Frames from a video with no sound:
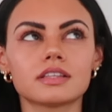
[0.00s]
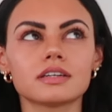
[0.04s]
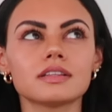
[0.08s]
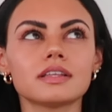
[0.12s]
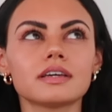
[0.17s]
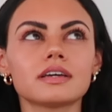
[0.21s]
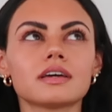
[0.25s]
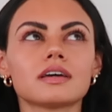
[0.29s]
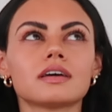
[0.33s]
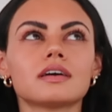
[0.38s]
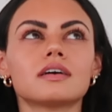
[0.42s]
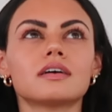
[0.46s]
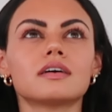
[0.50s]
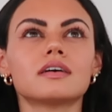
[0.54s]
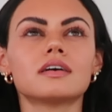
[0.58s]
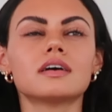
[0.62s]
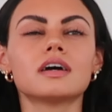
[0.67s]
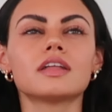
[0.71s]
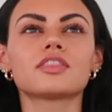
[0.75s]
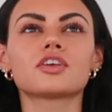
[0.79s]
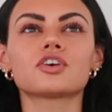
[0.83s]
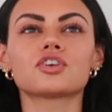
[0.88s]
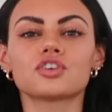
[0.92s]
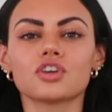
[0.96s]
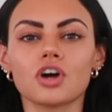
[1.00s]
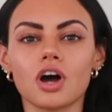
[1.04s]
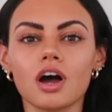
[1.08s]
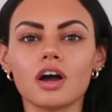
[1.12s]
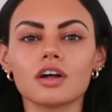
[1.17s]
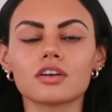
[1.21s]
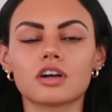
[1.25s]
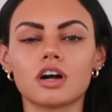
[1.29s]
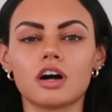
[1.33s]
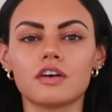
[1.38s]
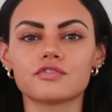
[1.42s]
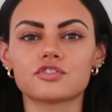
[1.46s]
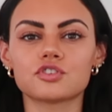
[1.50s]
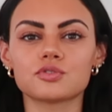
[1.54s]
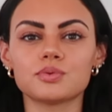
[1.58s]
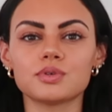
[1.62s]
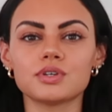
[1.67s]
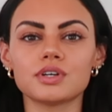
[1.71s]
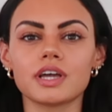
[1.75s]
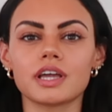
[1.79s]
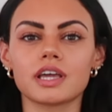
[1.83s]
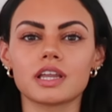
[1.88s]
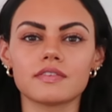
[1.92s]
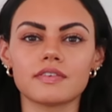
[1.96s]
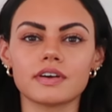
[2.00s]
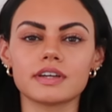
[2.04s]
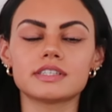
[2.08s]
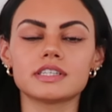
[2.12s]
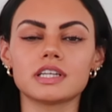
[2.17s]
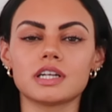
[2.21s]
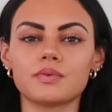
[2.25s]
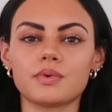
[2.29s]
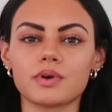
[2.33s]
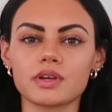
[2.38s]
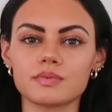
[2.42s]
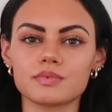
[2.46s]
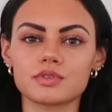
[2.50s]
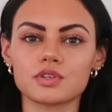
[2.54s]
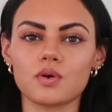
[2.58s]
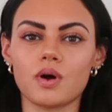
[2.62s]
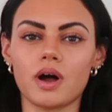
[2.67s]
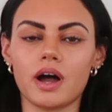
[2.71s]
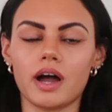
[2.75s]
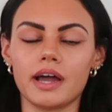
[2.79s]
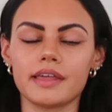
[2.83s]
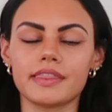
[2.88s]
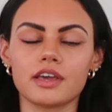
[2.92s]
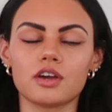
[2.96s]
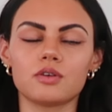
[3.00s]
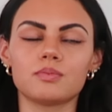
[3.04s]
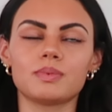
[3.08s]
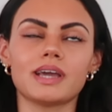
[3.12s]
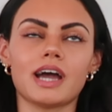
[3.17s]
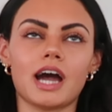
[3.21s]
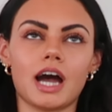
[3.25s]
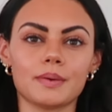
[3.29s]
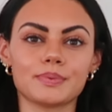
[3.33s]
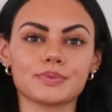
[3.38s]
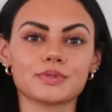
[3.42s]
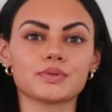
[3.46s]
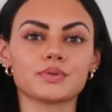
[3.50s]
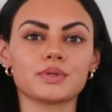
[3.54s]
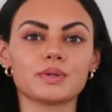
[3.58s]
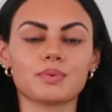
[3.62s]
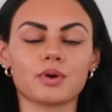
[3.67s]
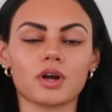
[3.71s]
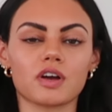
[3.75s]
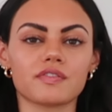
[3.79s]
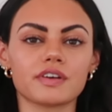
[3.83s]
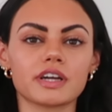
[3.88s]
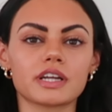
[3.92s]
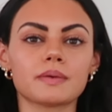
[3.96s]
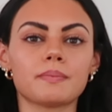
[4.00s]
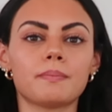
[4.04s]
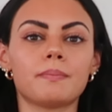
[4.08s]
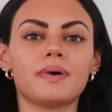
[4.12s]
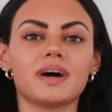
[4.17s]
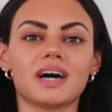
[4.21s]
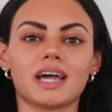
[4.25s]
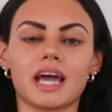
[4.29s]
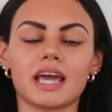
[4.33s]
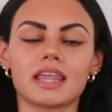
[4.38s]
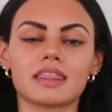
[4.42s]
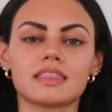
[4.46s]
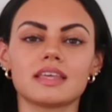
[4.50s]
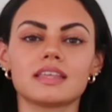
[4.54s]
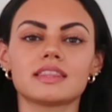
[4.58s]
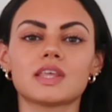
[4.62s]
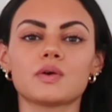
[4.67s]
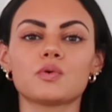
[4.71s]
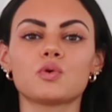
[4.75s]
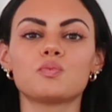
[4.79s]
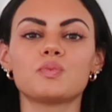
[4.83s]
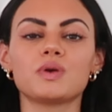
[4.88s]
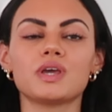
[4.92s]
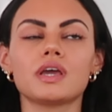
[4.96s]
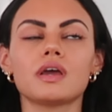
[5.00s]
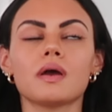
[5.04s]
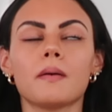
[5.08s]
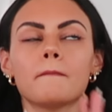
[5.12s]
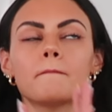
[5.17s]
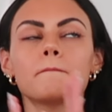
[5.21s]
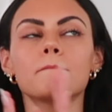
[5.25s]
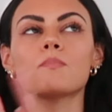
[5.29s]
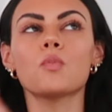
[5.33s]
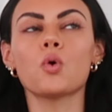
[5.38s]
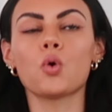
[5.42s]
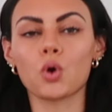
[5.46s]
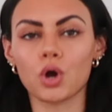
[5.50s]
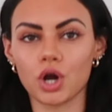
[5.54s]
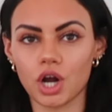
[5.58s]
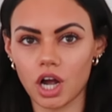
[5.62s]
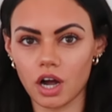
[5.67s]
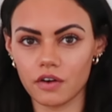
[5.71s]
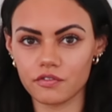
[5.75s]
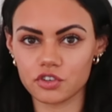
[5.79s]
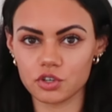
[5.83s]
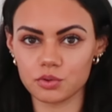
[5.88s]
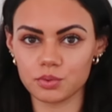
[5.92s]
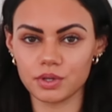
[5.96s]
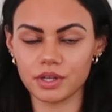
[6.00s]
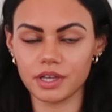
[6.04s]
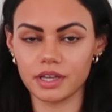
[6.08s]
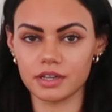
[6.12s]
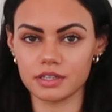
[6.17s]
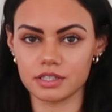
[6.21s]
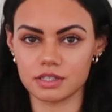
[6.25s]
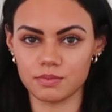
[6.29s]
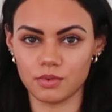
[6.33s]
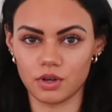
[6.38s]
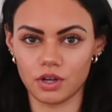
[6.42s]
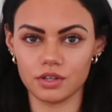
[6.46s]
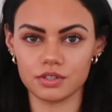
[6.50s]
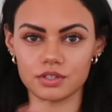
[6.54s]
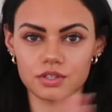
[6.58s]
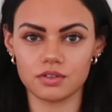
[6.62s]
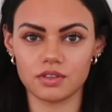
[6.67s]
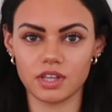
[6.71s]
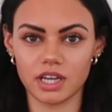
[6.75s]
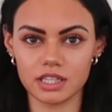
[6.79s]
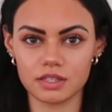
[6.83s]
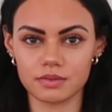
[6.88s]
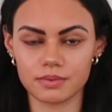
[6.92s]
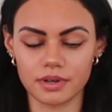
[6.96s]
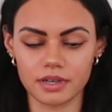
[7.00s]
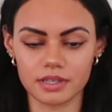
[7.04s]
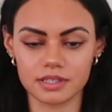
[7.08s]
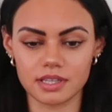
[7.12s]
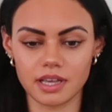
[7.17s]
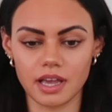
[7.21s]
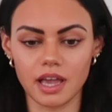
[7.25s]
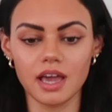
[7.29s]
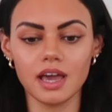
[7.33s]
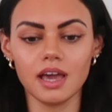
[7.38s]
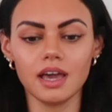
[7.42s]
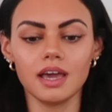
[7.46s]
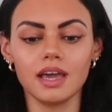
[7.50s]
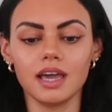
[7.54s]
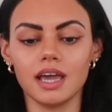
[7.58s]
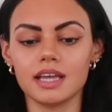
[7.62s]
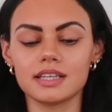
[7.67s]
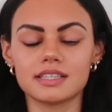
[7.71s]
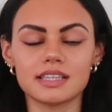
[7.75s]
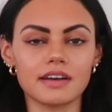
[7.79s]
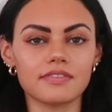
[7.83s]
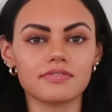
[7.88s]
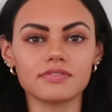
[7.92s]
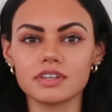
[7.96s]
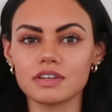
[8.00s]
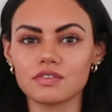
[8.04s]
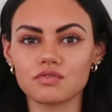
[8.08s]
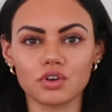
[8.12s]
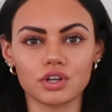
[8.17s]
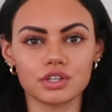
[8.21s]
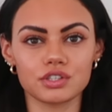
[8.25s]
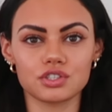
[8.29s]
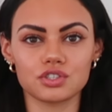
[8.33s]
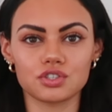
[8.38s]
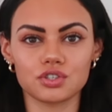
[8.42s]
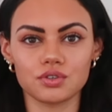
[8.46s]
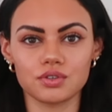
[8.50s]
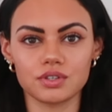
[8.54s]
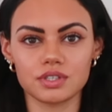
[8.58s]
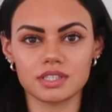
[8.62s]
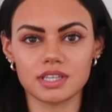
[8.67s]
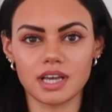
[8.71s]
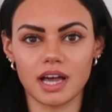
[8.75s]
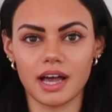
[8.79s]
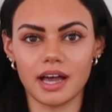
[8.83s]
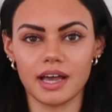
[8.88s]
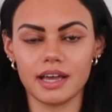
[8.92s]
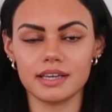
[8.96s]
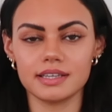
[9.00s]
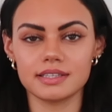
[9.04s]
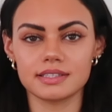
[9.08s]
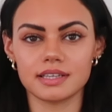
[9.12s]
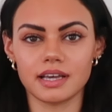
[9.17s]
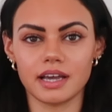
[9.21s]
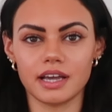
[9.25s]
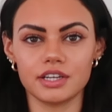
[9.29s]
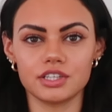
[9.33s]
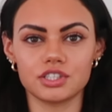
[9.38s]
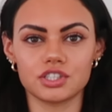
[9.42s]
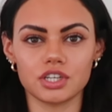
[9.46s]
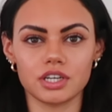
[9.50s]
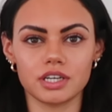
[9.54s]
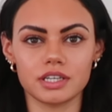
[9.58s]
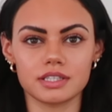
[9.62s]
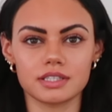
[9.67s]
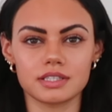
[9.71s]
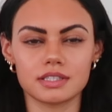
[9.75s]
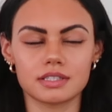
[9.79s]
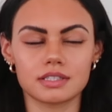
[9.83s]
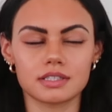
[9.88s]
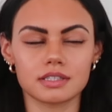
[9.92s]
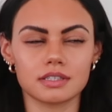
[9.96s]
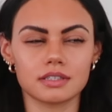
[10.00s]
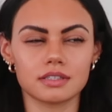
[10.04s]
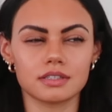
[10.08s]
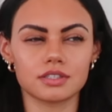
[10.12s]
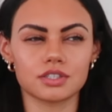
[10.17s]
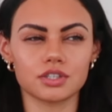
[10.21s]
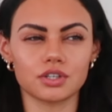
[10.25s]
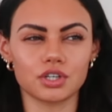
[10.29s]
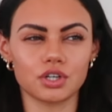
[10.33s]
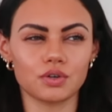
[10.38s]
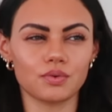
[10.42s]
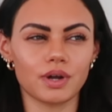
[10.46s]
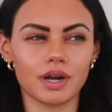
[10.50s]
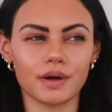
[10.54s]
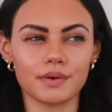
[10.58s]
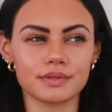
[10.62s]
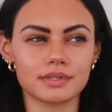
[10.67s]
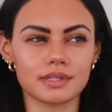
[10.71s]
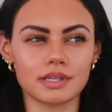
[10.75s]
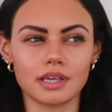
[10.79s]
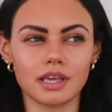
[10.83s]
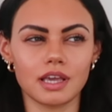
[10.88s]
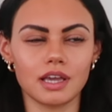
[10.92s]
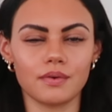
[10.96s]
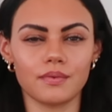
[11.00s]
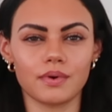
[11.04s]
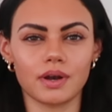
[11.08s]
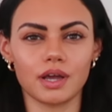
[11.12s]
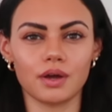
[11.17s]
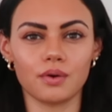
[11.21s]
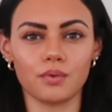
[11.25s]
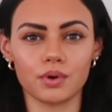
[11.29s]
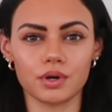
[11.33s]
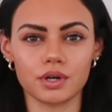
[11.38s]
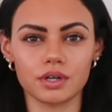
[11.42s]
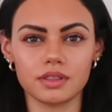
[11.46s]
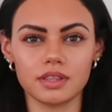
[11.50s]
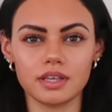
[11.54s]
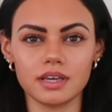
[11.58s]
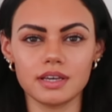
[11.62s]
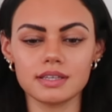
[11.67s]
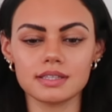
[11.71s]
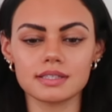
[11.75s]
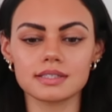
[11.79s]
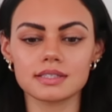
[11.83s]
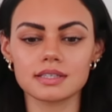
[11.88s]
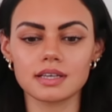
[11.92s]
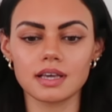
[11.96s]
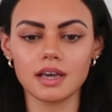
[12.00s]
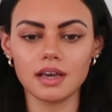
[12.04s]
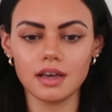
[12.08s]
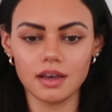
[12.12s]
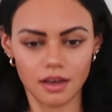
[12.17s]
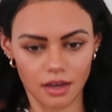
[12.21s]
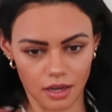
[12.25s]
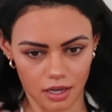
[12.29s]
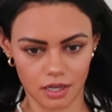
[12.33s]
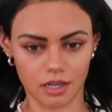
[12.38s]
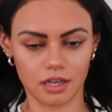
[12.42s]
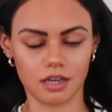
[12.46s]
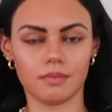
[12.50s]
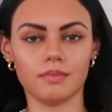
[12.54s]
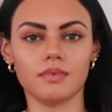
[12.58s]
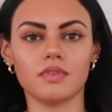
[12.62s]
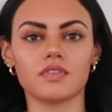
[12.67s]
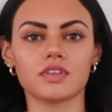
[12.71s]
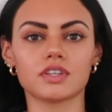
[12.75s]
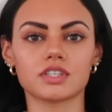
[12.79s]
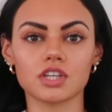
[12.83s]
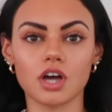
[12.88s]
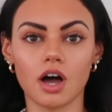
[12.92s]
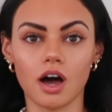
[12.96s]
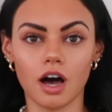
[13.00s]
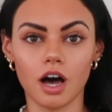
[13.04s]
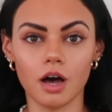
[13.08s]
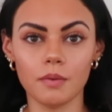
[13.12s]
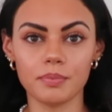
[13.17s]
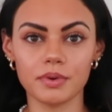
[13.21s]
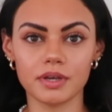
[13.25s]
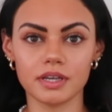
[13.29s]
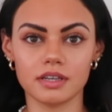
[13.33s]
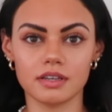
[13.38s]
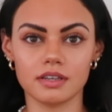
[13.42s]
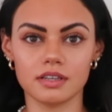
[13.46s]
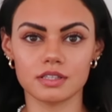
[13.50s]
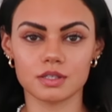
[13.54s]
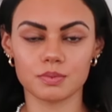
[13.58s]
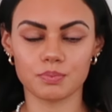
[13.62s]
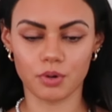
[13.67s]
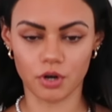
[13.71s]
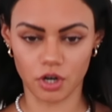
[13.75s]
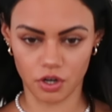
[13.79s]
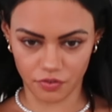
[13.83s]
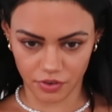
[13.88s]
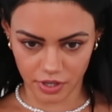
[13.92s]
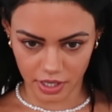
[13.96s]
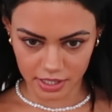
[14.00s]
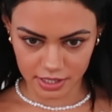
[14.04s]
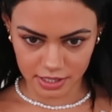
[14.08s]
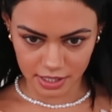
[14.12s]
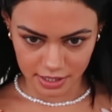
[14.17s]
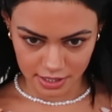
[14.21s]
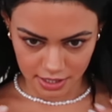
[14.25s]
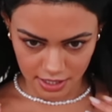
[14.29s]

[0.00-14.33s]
they're like, they're not uncomfortable and if I didn't wear them so high, they would be absolutely perfect, but I think they would be more comfortable in a small. So that's what I'll say. It definitely runs true to size. I just don't know what I was thinking when I ordered this. Um, the top is perfect.